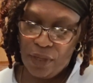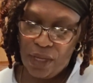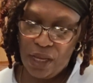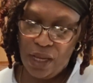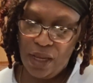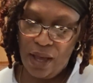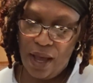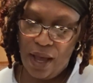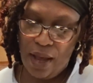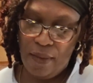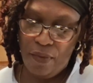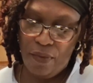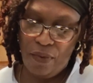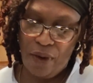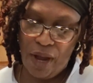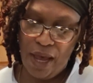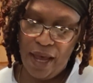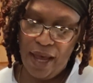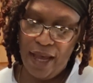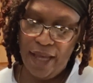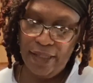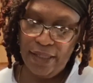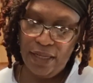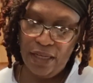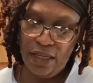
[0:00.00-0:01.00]
it got
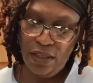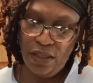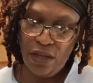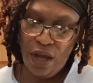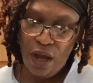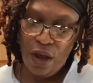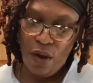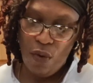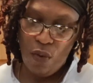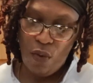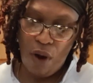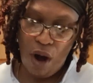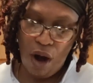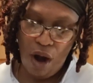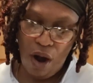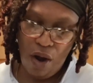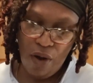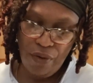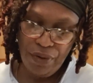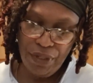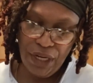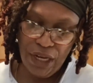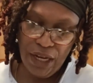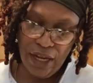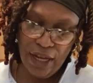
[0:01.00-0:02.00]
raisins,
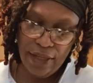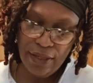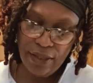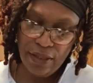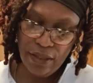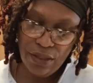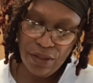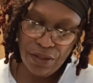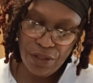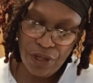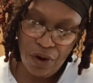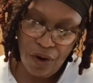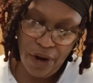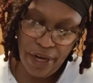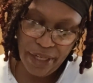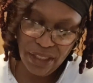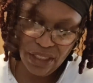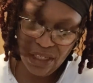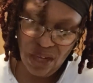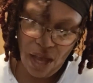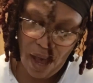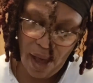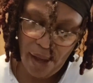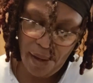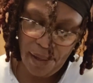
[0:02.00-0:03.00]
walnut, dark
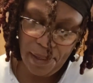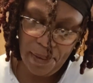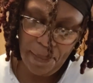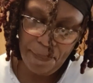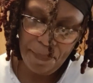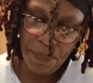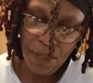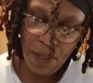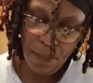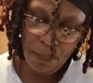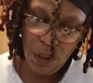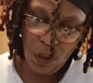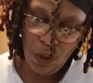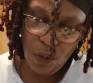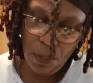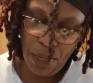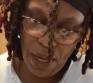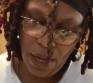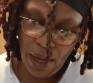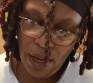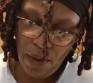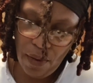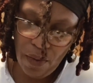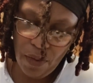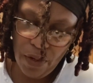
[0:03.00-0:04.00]
chocolate,
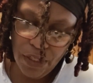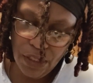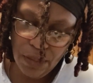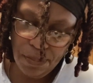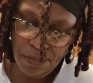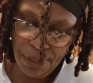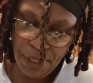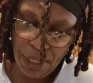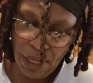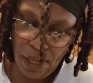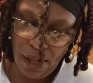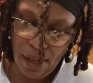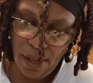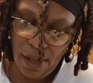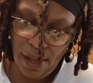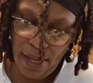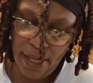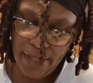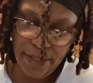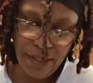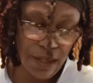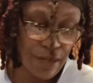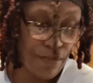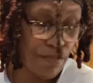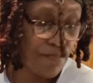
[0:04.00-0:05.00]
blueberries,
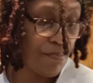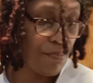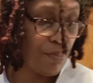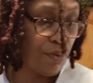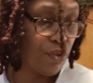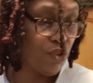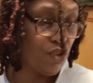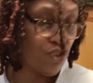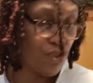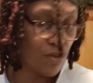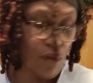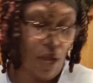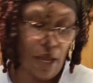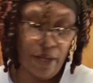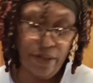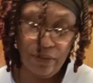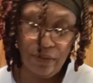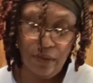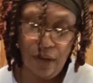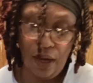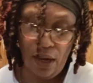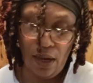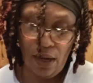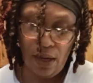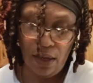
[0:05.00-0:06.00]
pecans, and
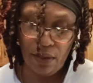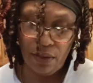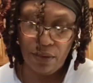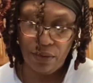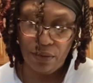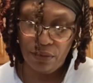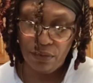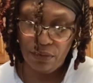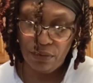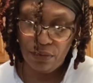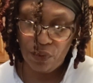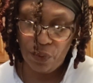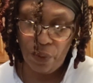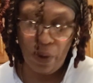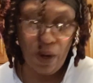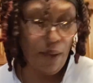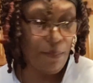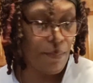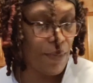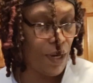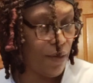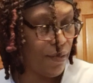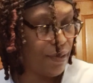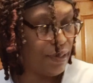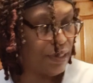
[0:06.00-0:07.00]

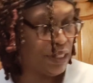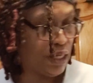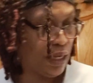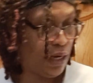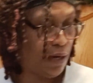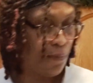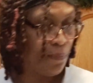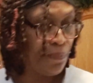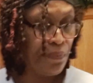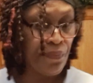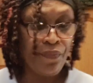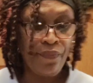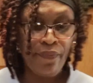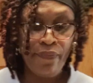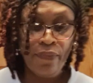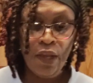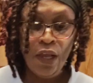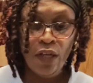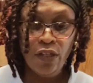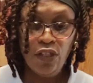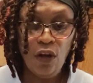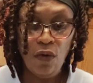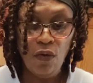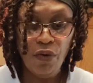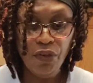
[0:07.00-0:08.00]
cranberries in it.
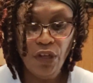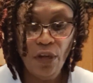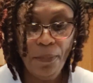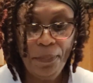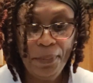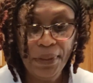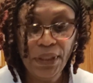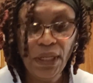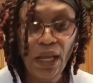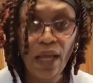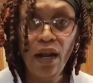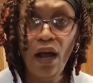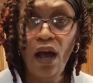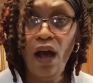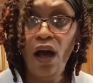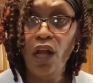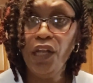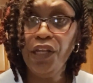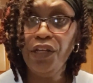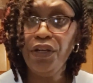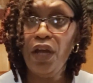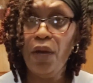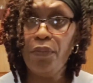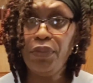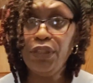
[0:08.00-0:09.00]
So when you put that
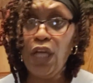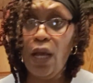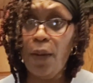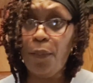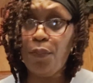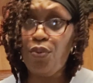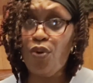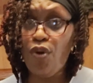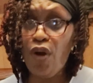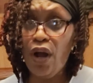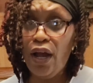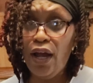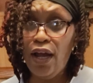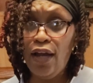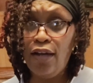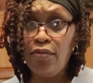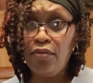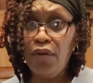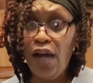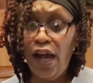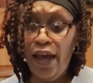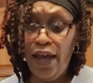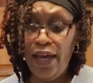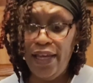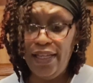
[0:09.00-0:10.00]
all in there with that brown
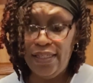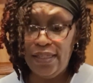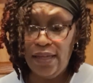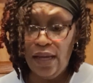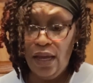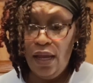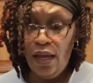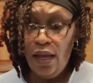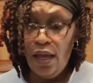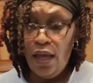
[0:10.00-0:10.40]
rice,